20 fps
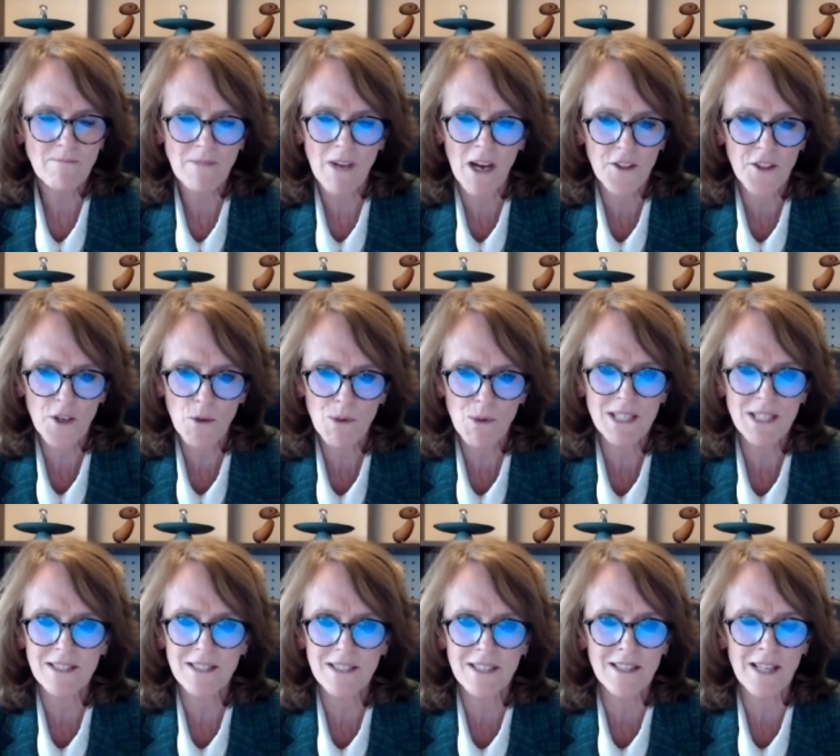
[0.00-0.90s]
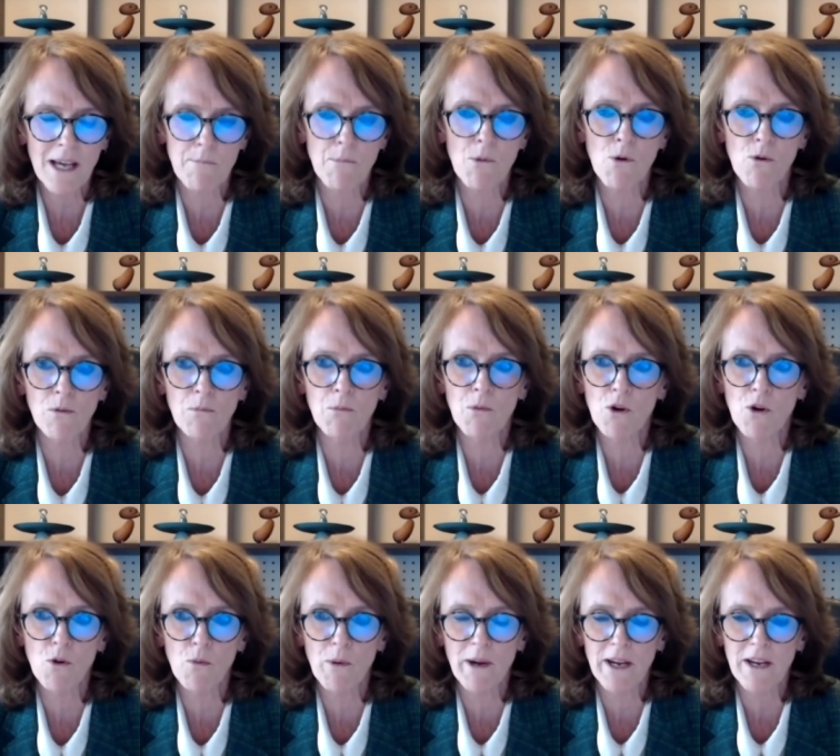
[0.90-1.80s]
I think we're seeing that more and
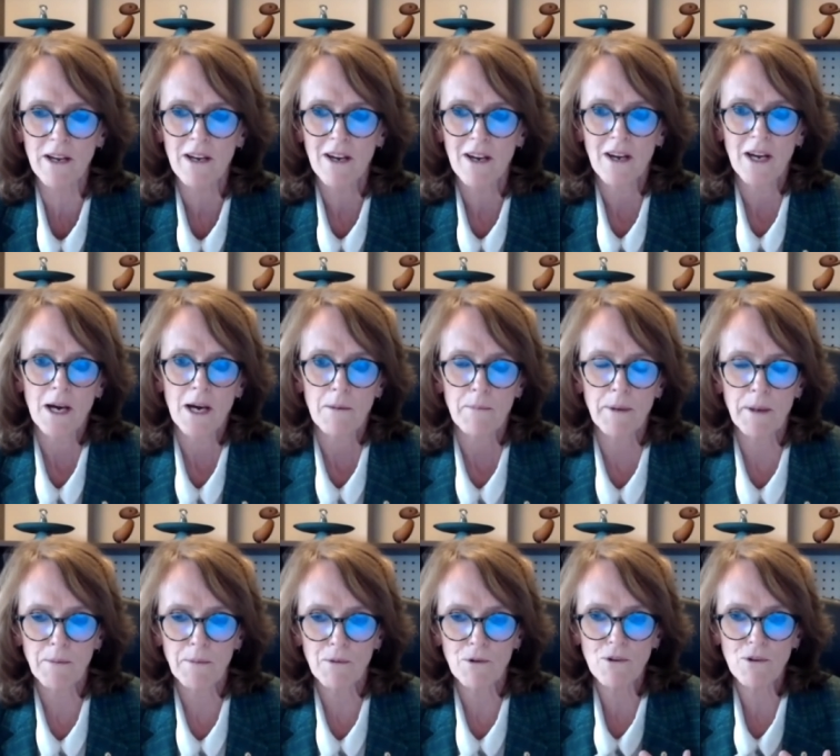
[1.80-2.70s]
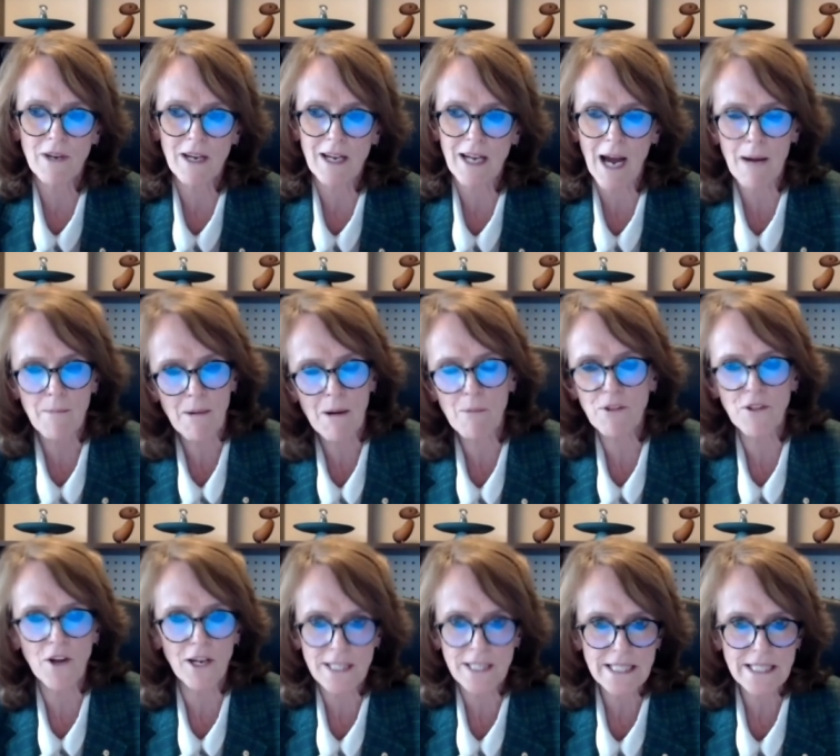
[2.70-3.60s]
more where people come up with
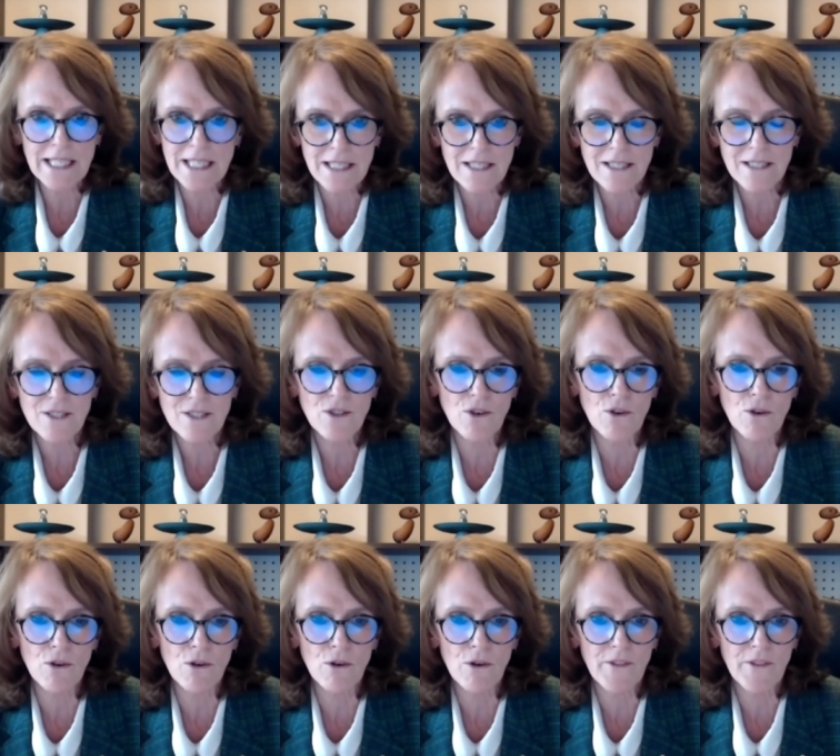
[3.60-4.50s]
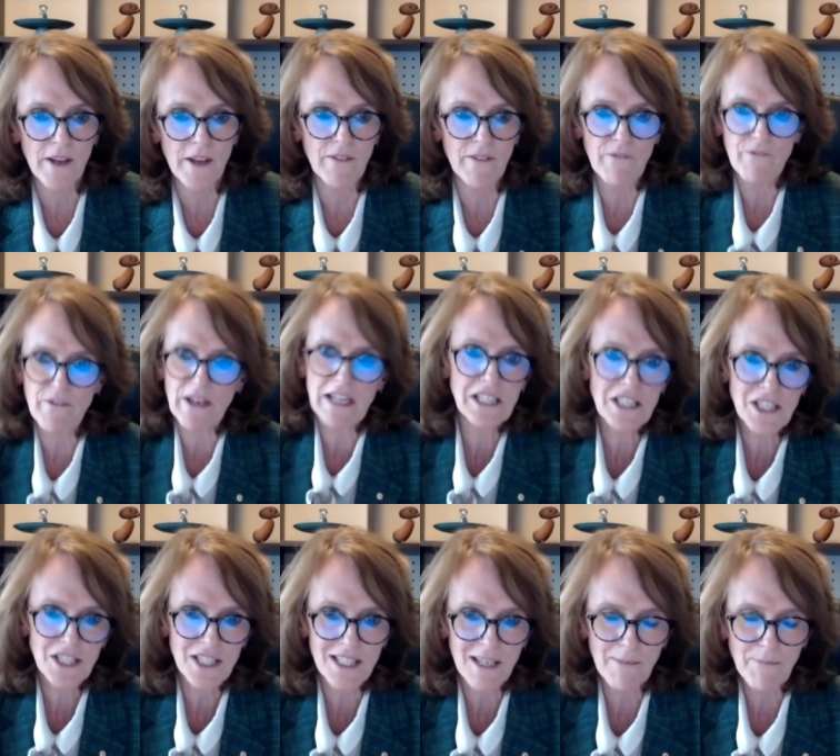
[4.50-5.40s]
ideas or they've
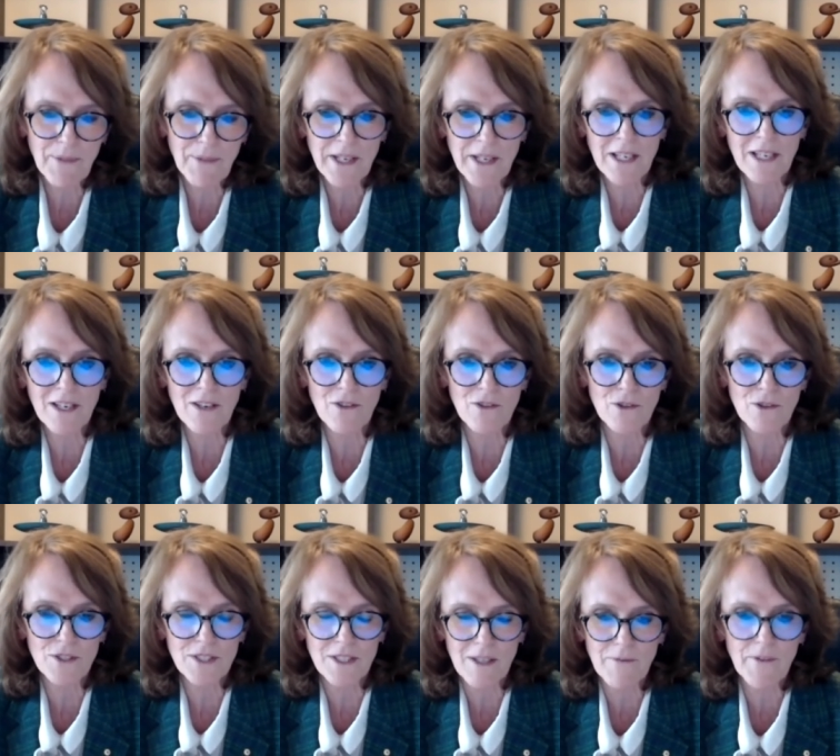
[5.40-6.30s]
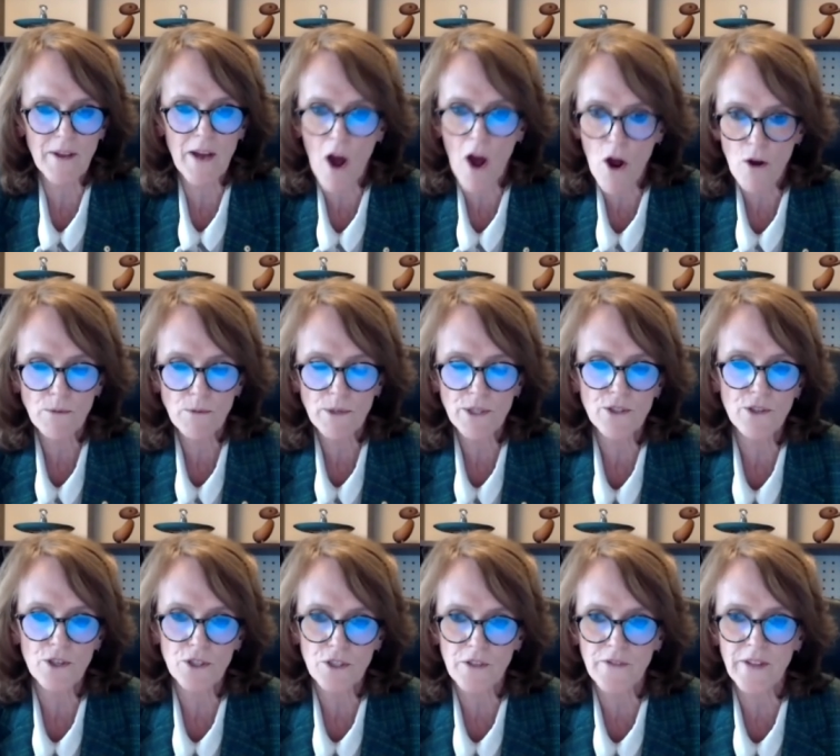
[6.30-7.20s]
invented something or some, their own
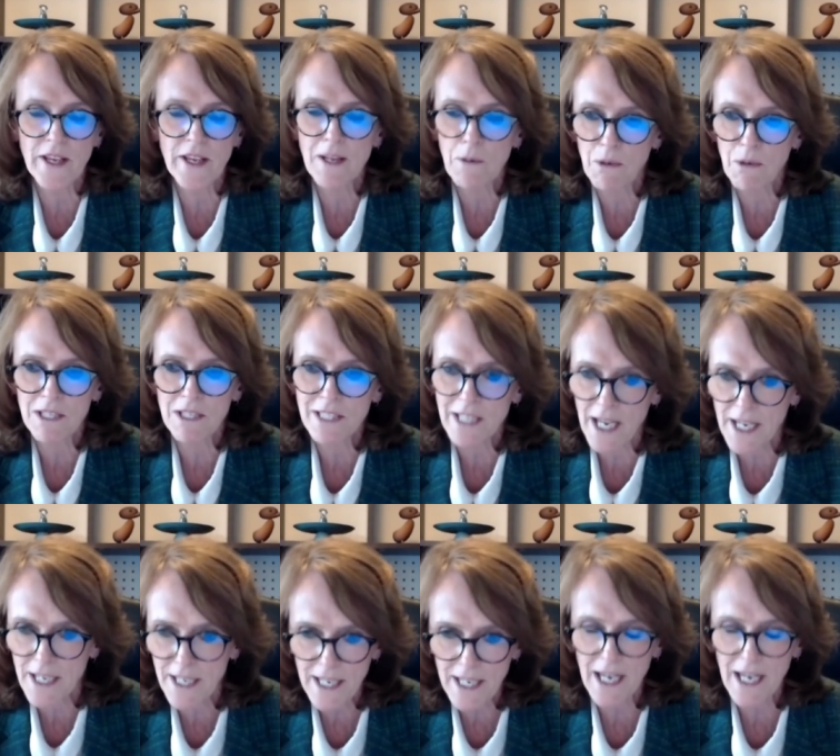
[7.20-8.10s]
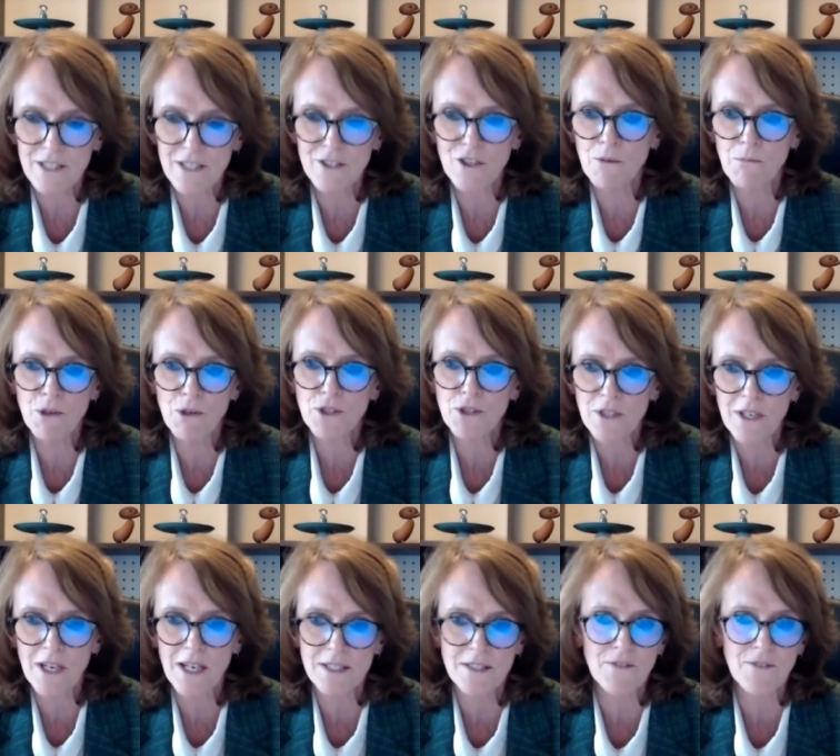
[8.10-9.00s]
research and then they want to take it out and
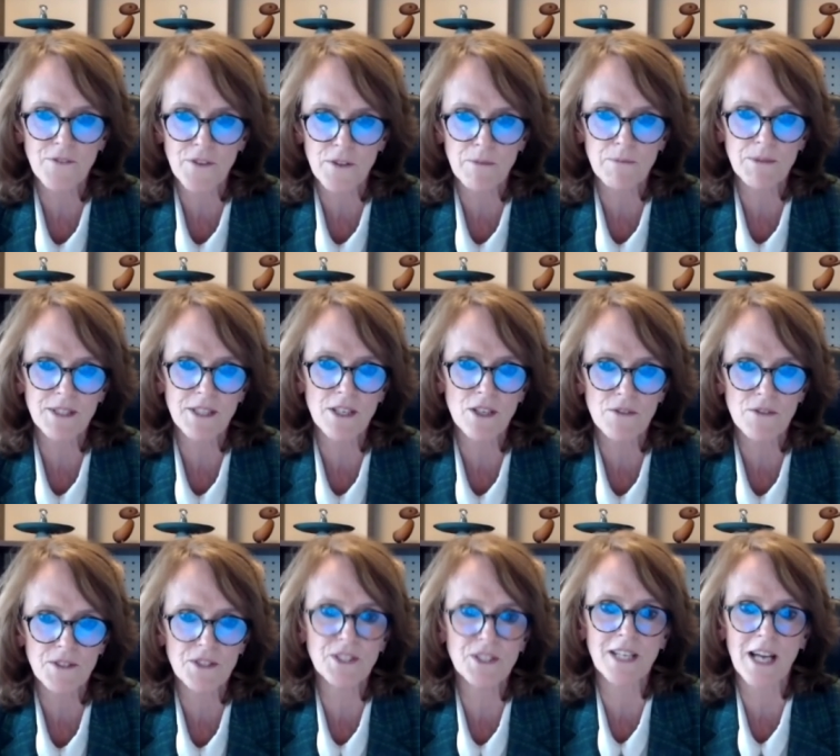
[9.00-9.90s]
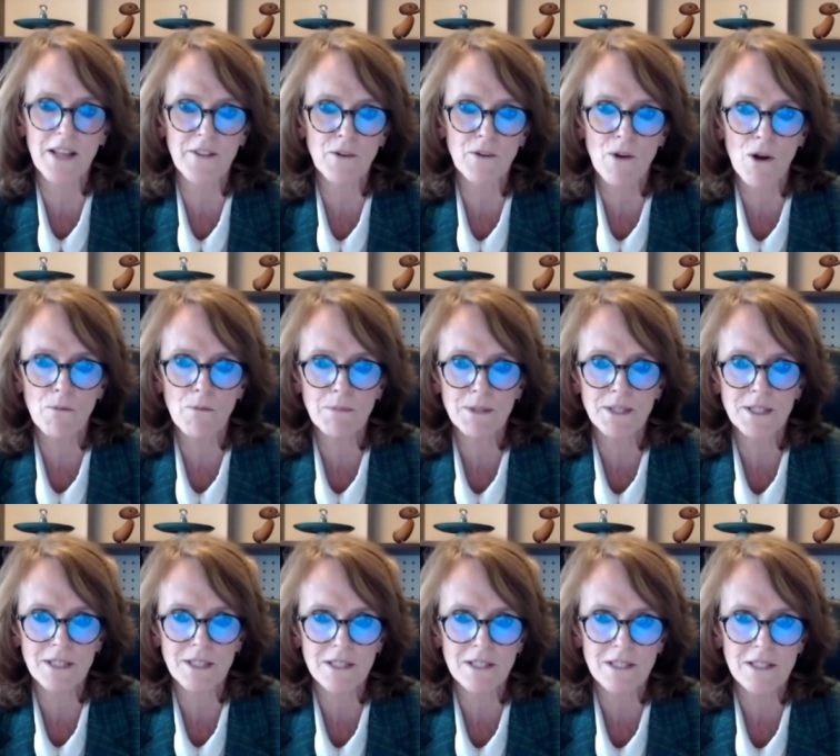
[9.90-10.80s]
commercialize it for themselves and start their own
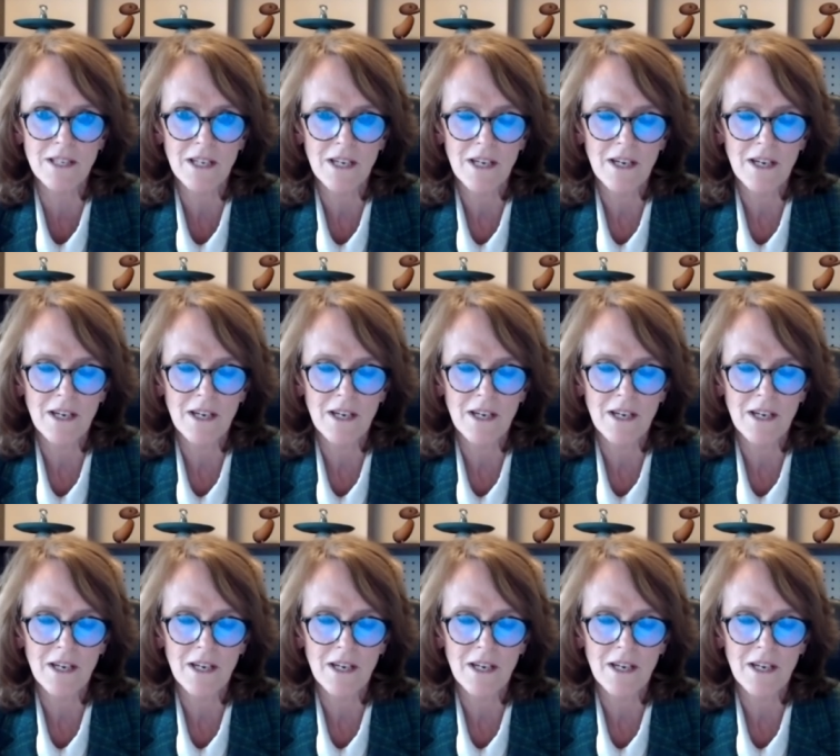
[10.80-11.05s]
business